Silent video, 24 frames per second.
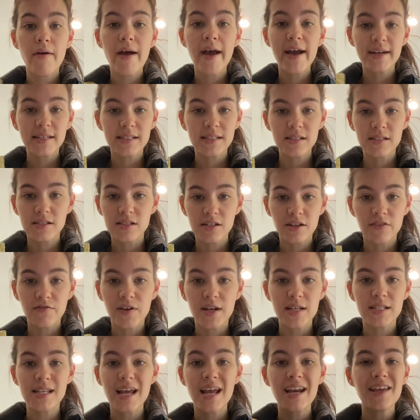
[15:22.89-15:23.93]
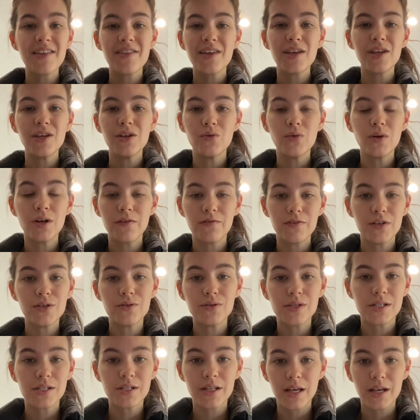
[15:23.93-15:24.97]
excess surface, anything you would have
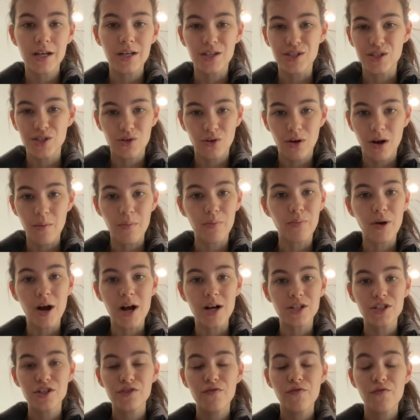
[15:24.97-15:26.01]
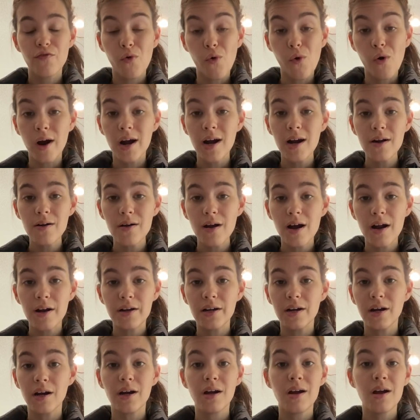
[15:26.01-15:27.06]
used like a scrub brush for on
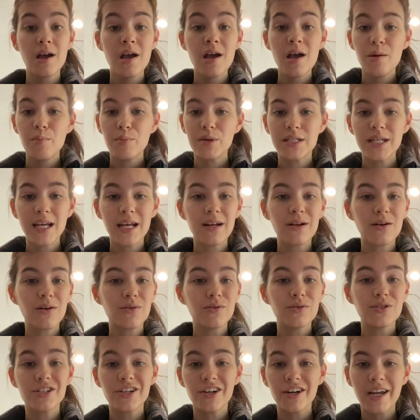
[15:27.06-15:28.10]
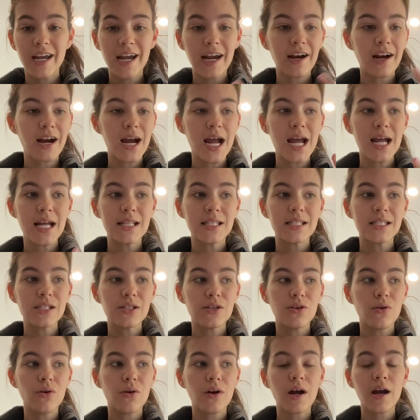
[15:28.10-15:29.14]
your potatoes, your carrots,
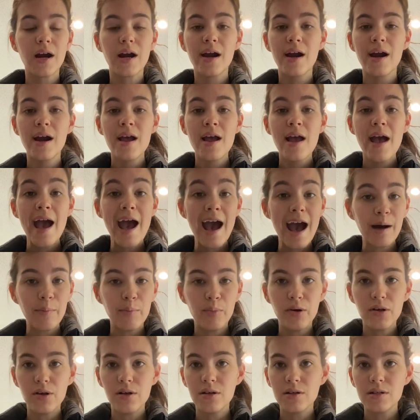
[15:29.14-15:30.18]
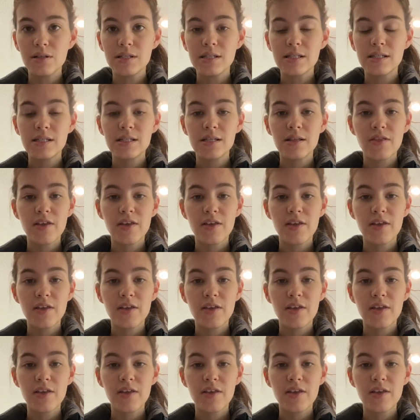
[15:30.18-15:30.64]
your apples,